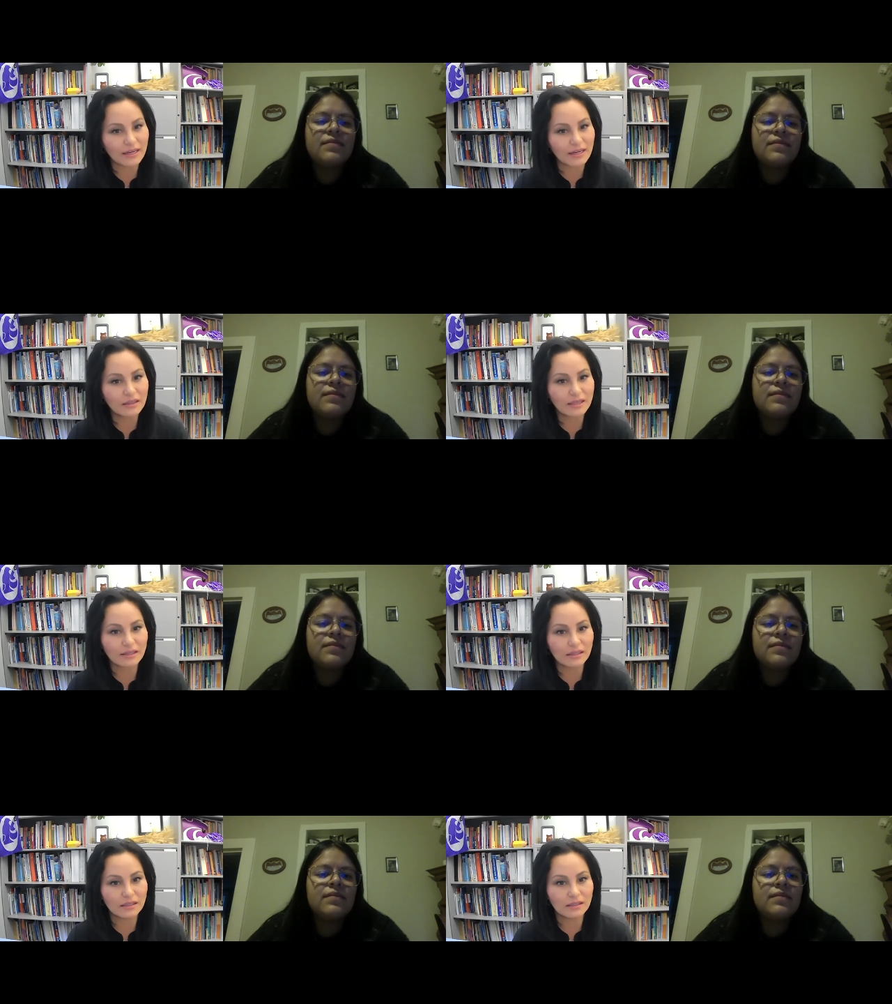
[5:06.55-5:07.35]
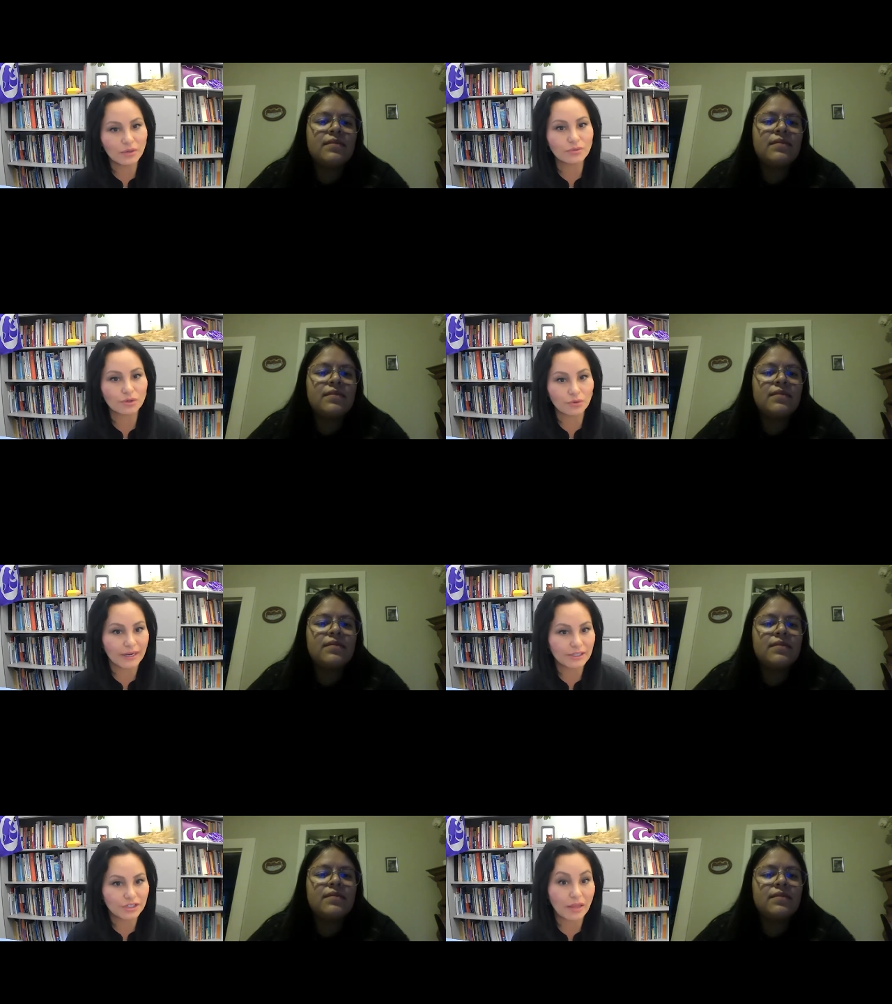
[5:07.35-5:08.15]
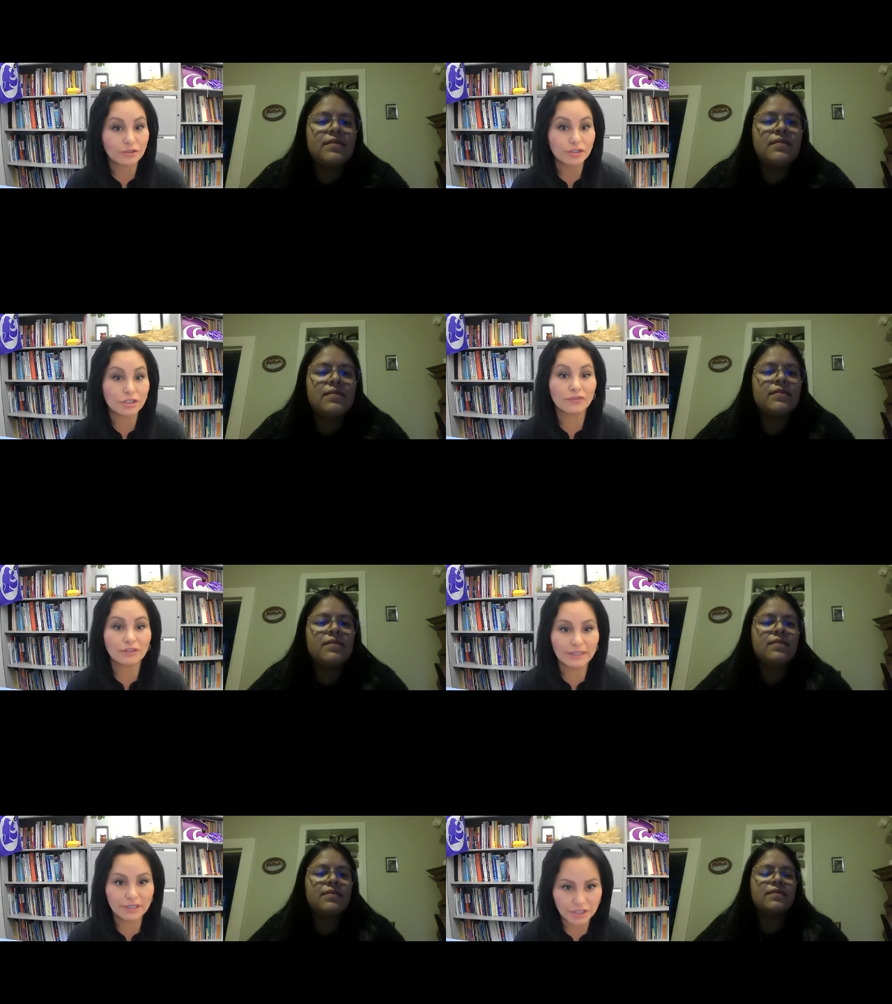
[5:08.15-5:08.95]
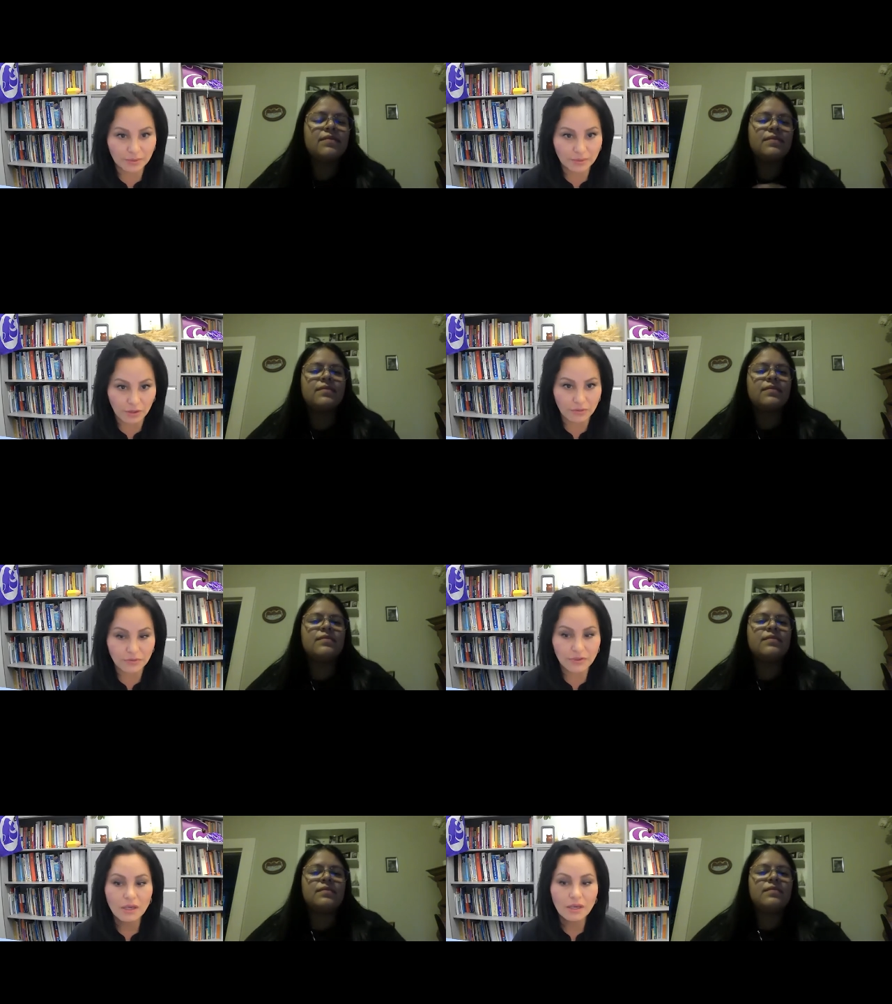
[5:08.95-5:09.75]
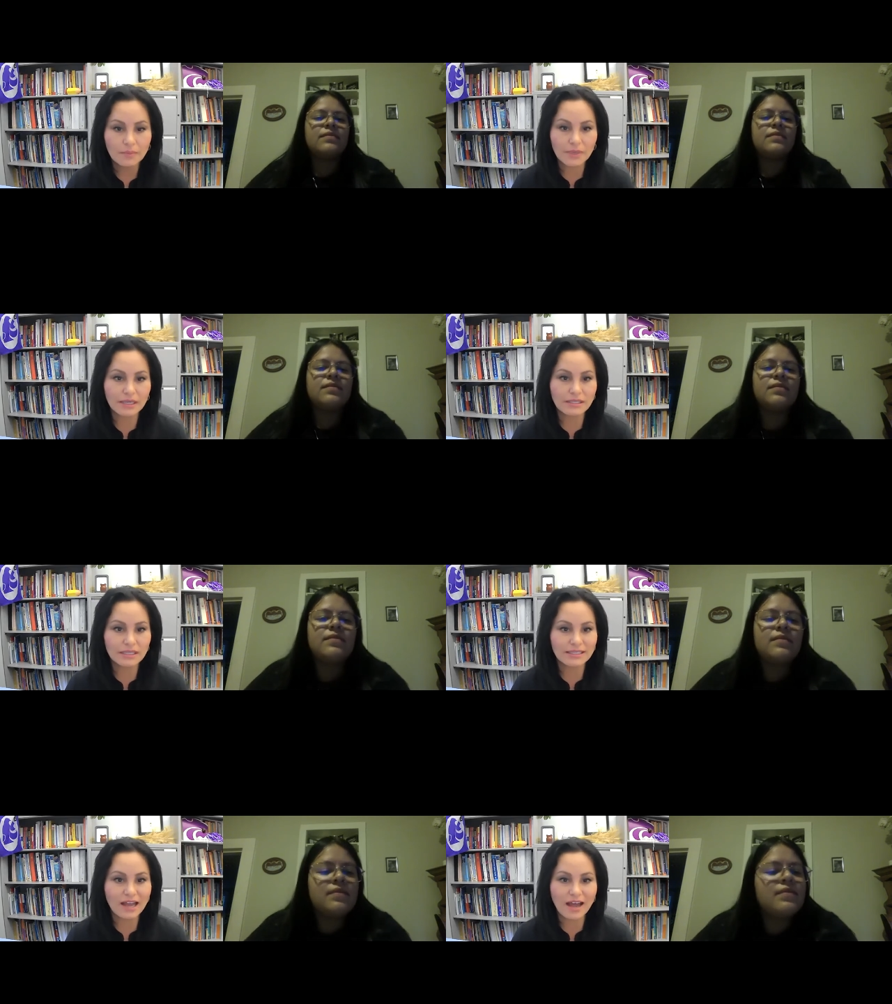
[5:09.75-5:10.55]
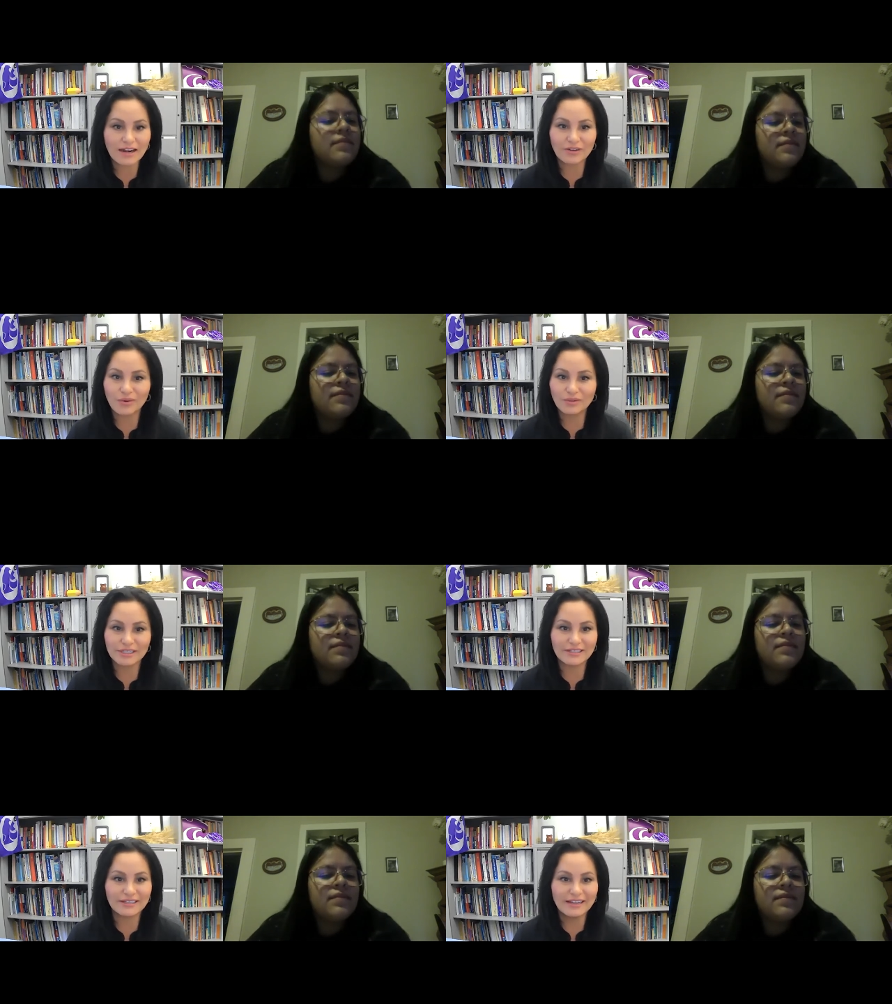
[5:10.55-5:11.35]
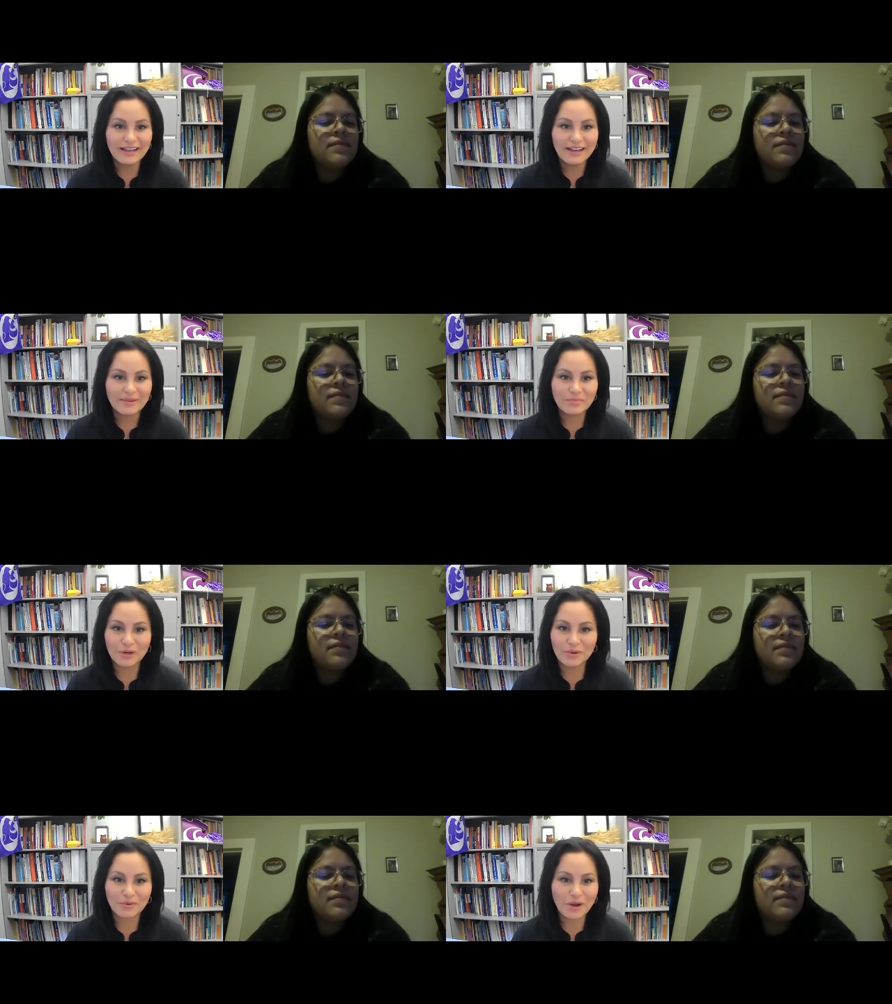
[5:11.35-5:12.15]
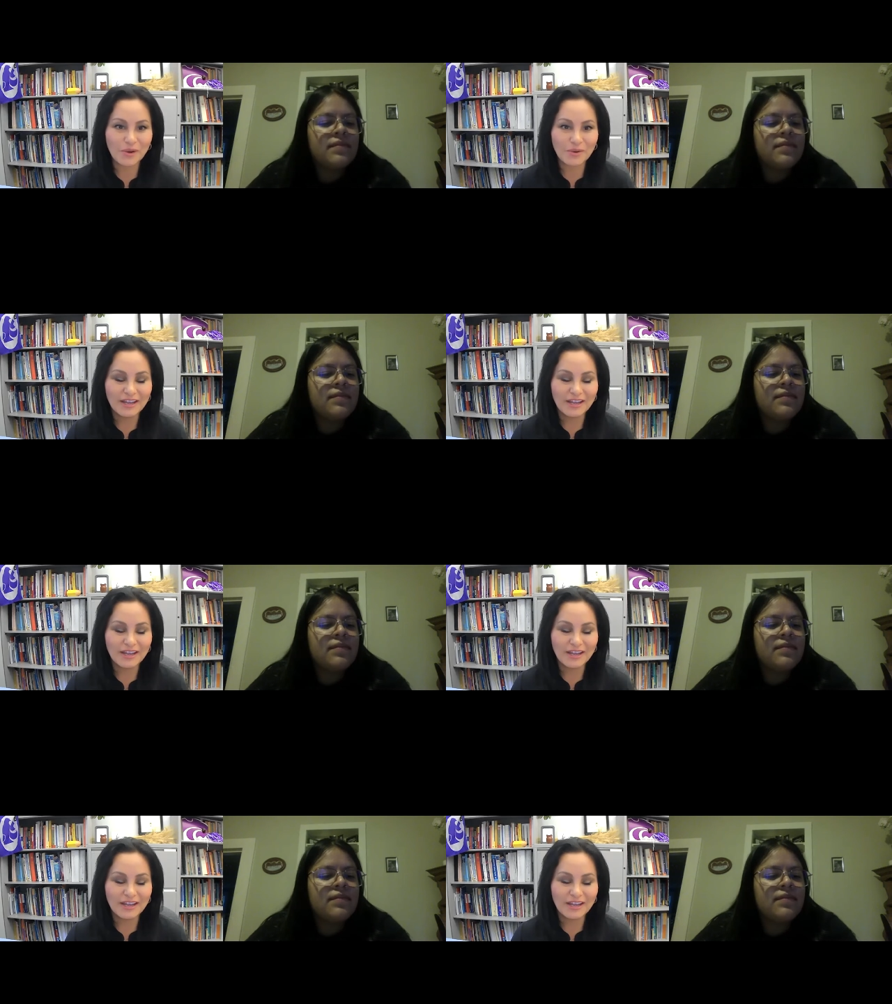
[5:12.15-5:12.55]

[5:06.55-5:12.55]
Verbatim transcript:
Speaker 1: that those are great challenges for leadership growth because it's not a golden brick road.